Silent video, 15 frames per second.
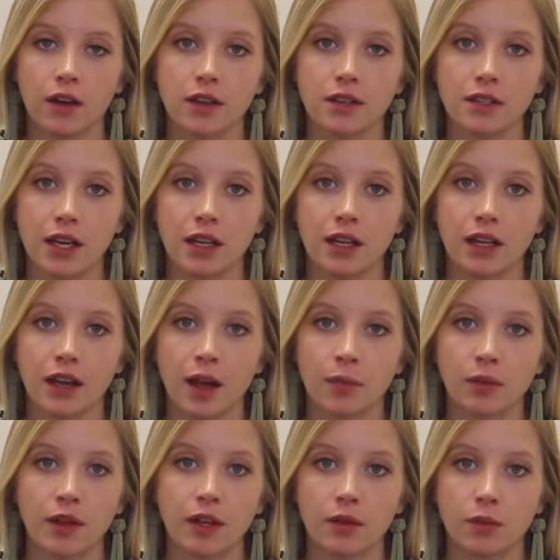setting, I
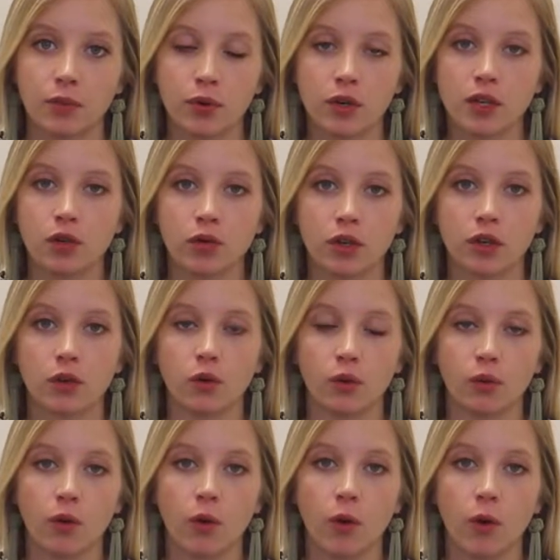played a pretty critical
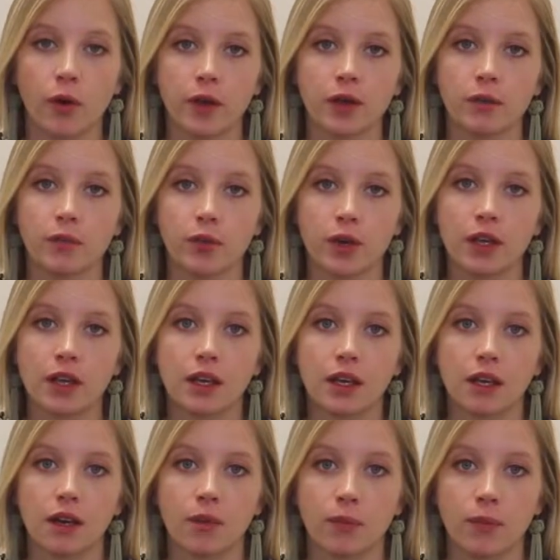role in
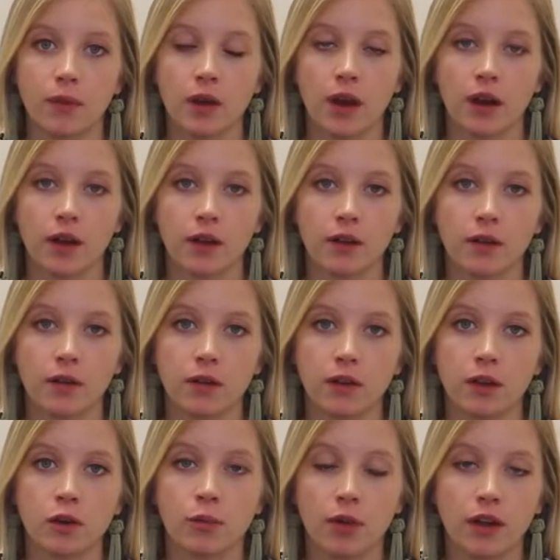bringing
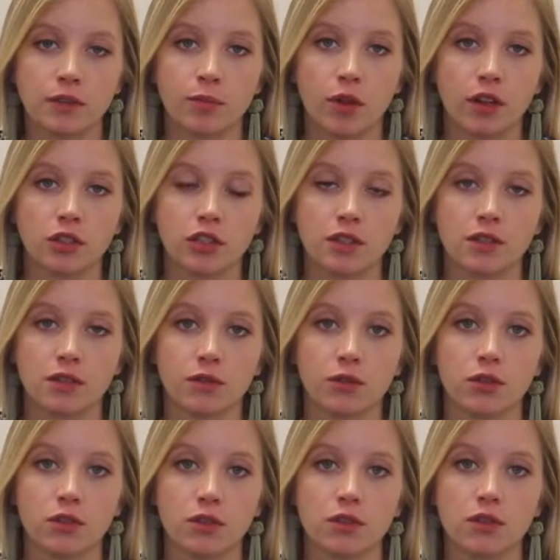enterprise blockchain
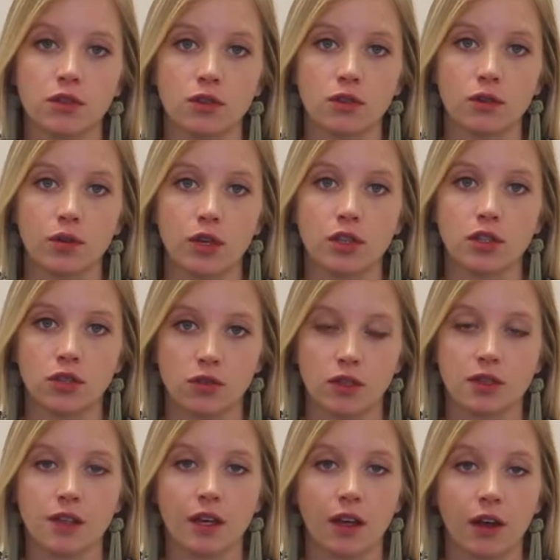solutions to
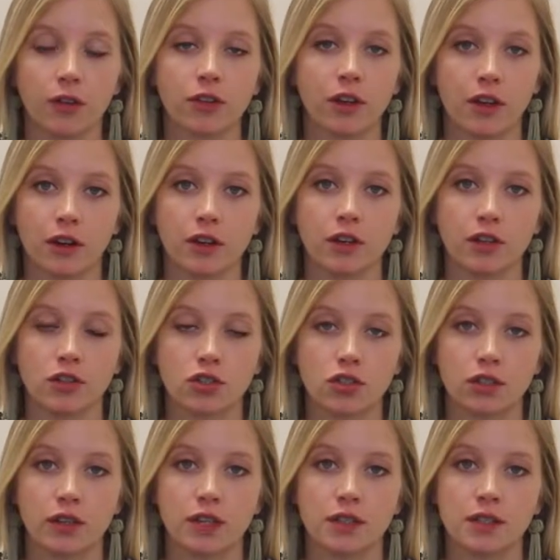industries like healthcare and
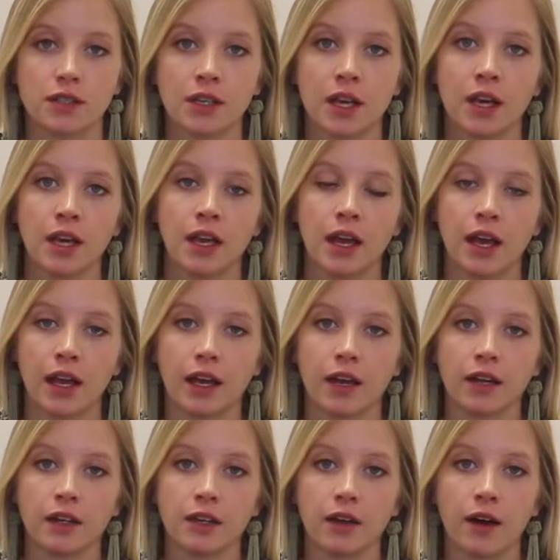insurance.
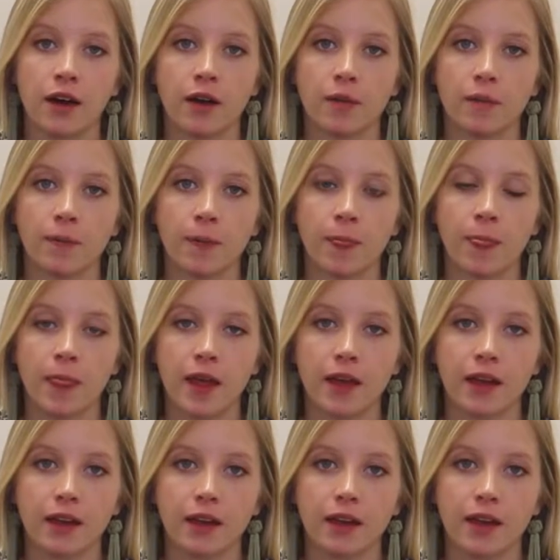And
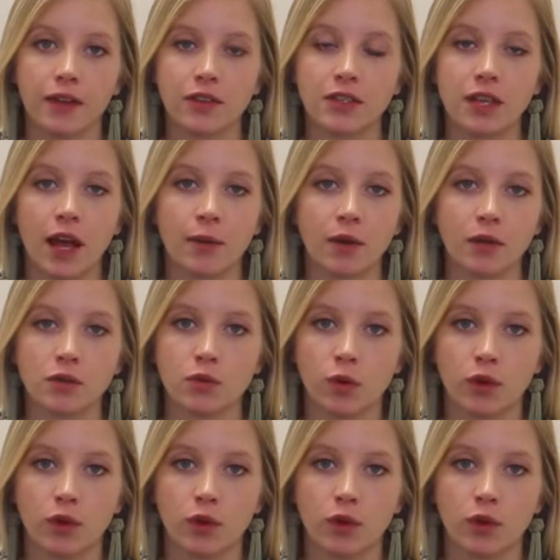at the time, I was